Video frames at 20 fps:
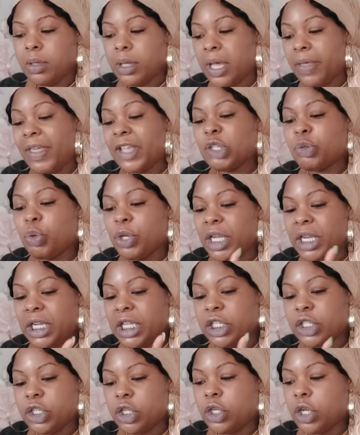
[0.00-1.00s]
Okay, that's what you
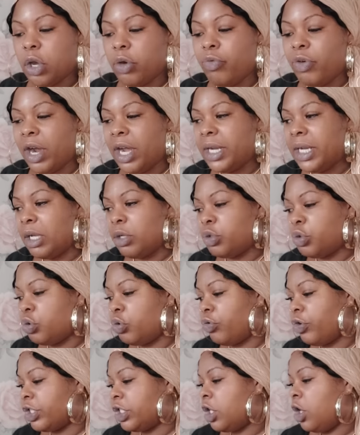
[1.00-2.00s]
need to know right now,
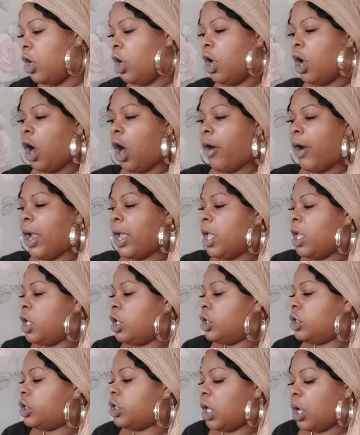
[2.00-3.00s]
Taurus. All right,
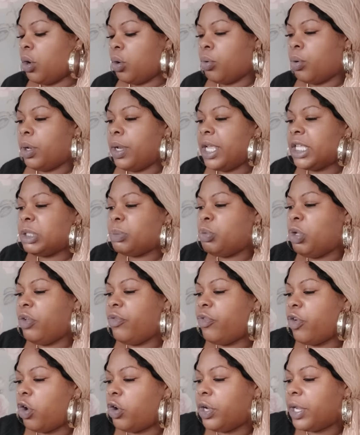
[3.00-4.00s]
so let's
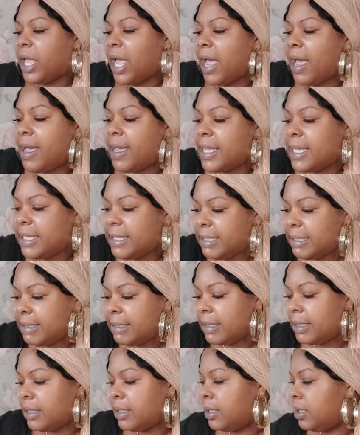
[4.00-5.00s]
move on, guys.